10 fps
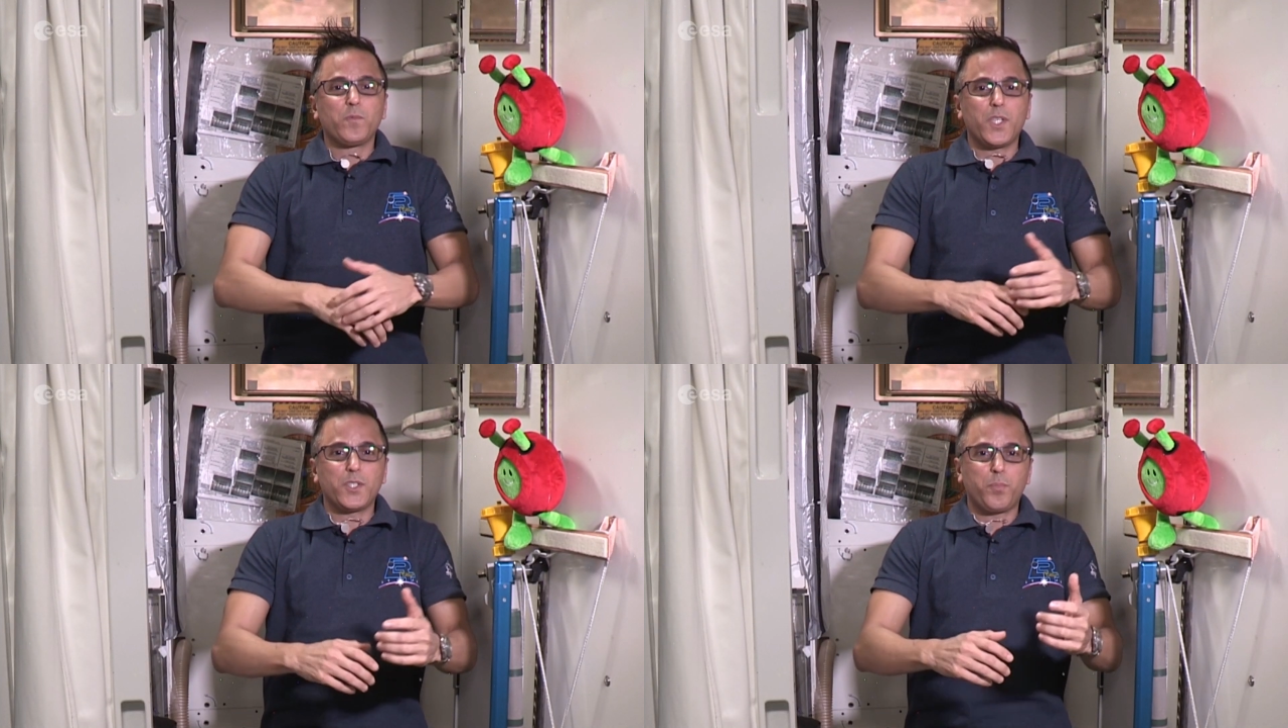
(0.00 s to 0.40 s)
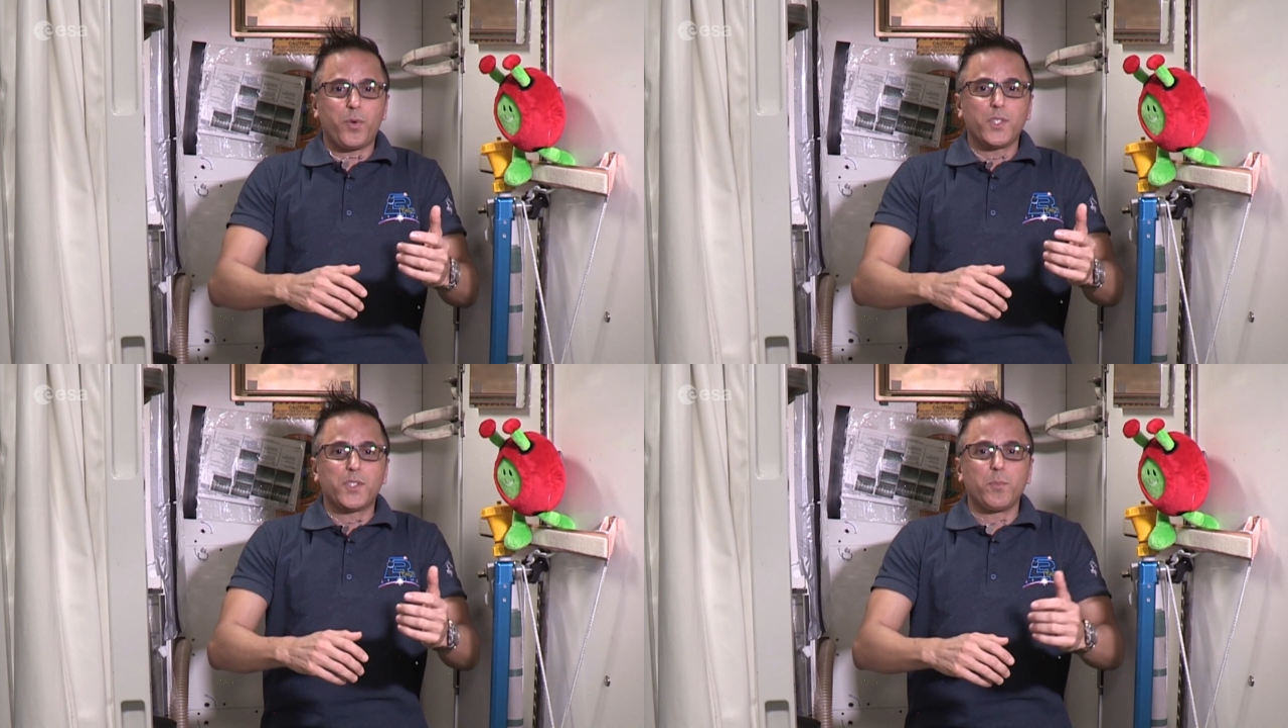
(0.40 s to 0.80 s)
that is
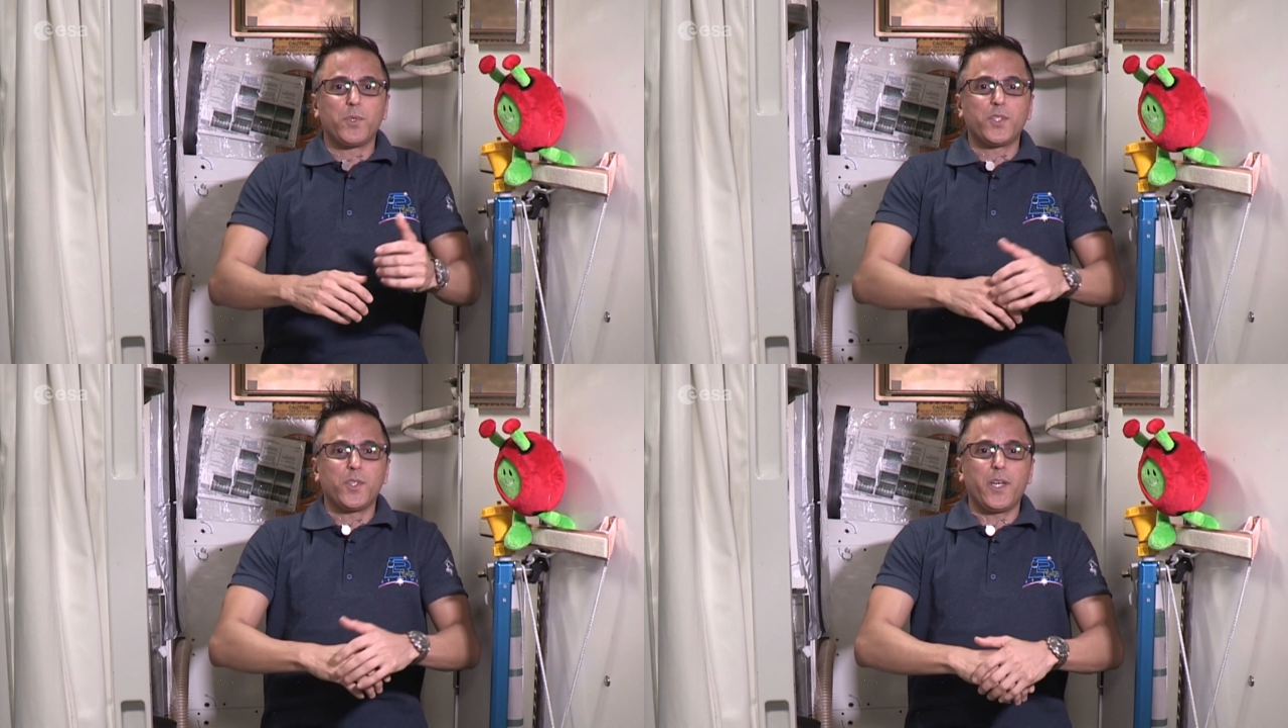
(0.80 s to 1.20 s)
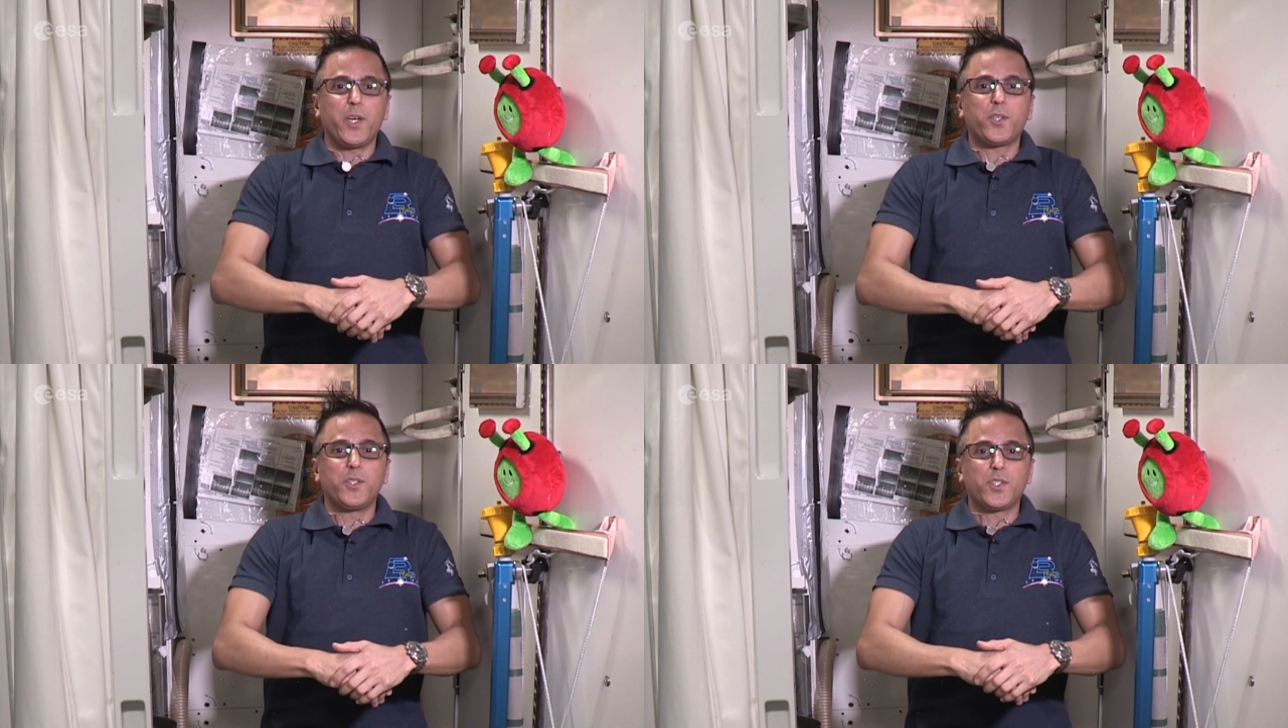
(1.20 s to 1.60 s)
pretty similar to the
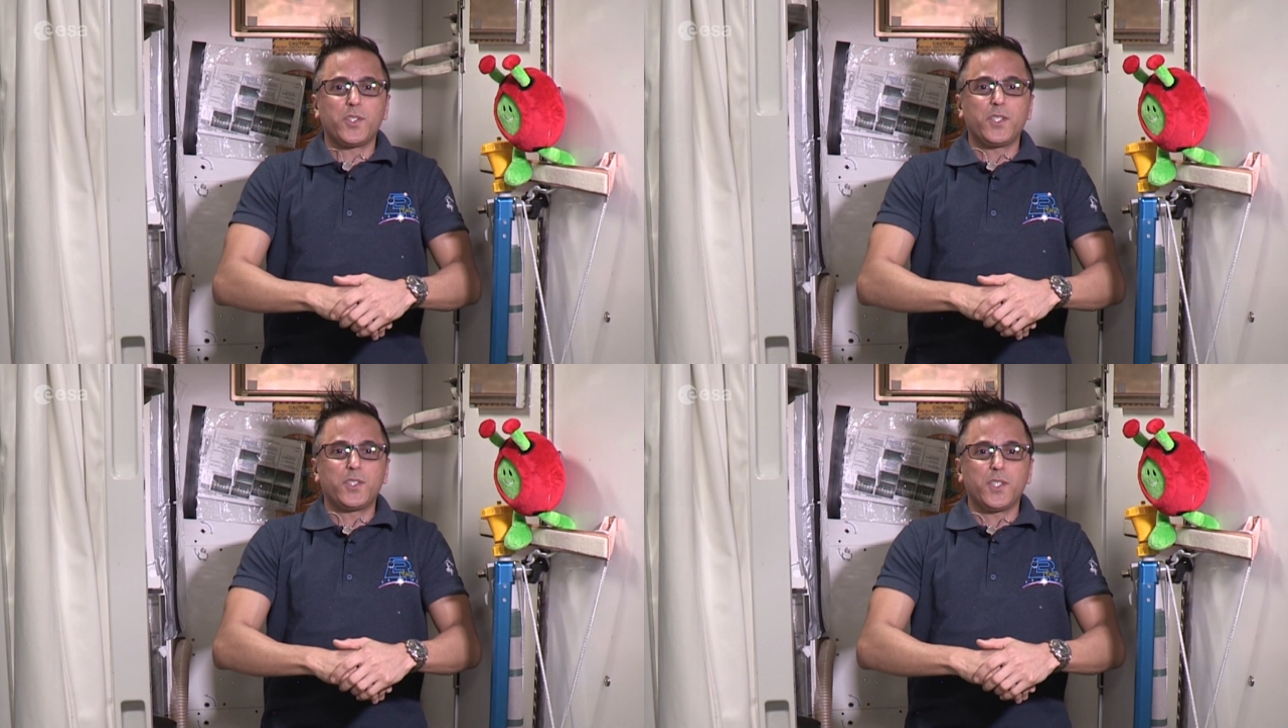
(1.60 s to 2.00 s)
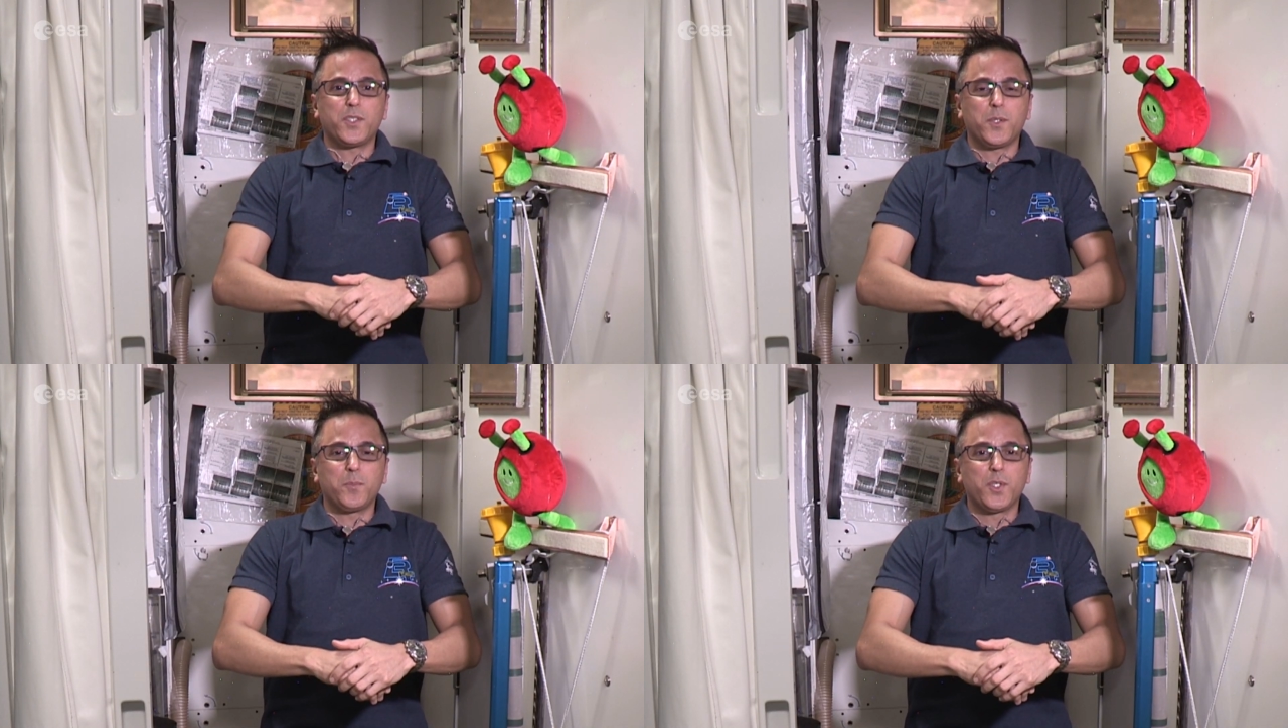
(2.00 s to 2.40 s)
air conditioning
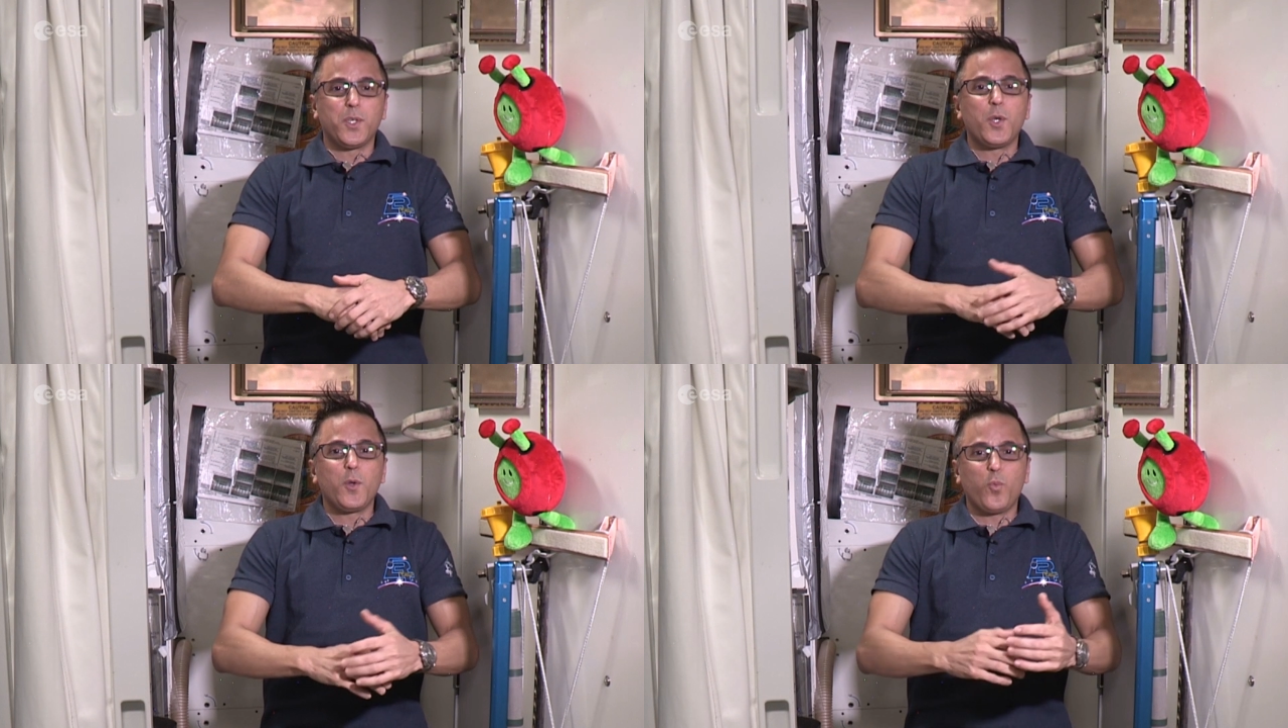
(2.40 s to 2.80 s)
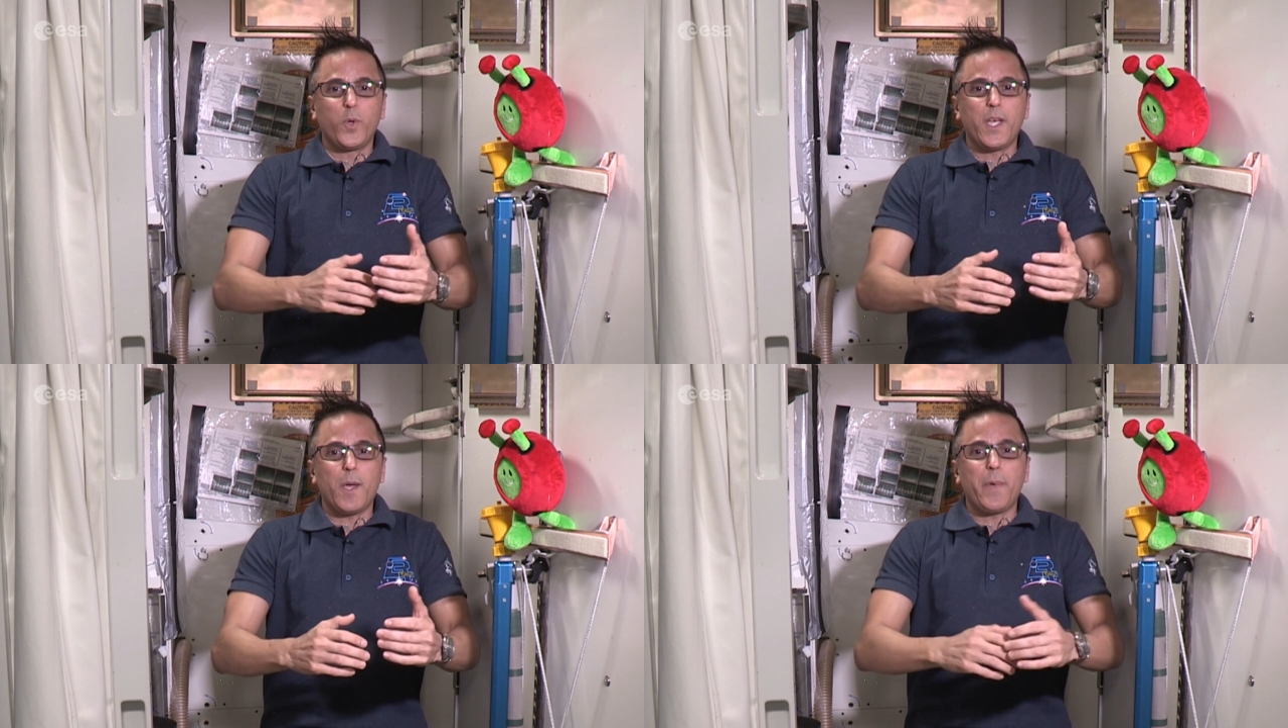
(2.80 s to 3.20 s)
systems
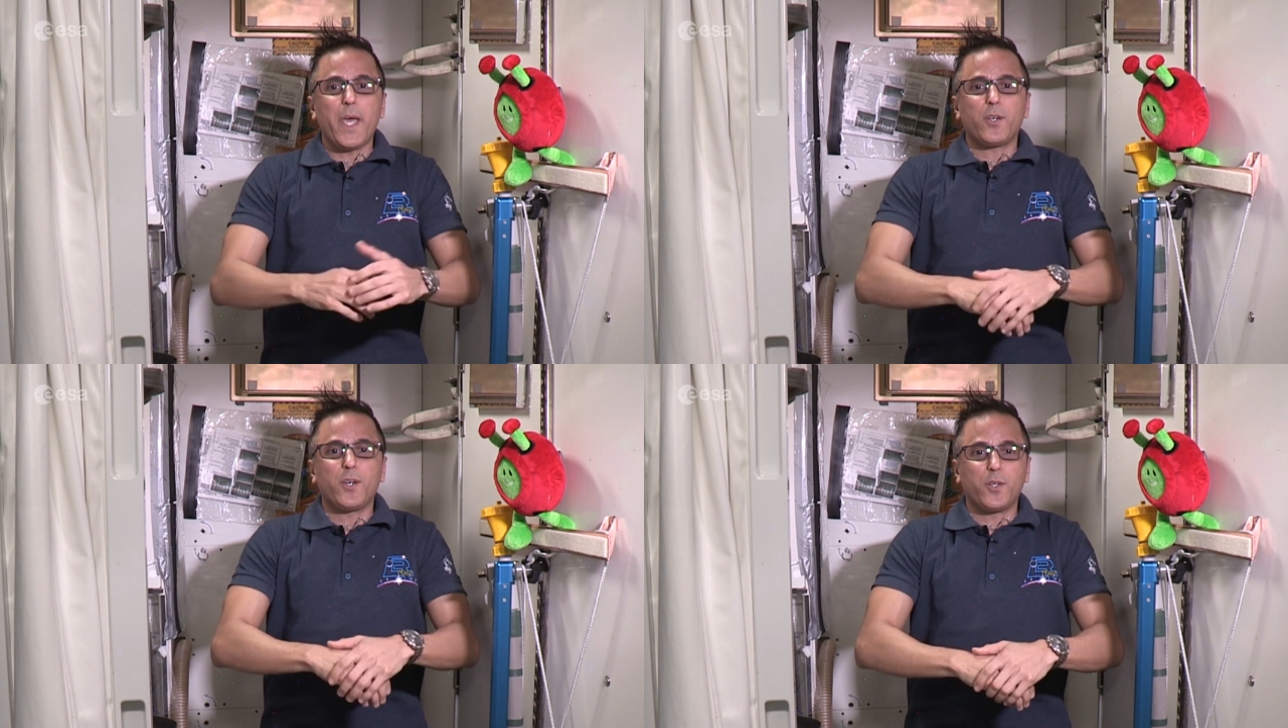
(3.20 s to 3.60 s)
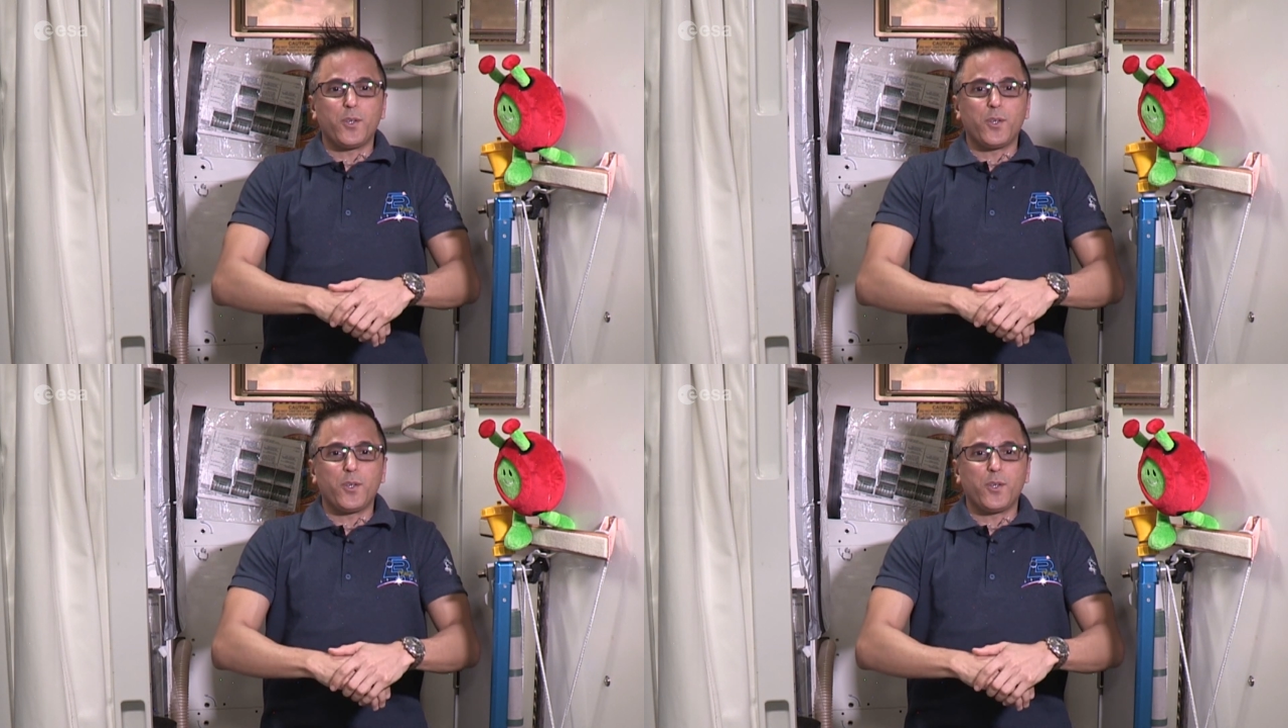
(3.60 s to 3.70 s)
we have back on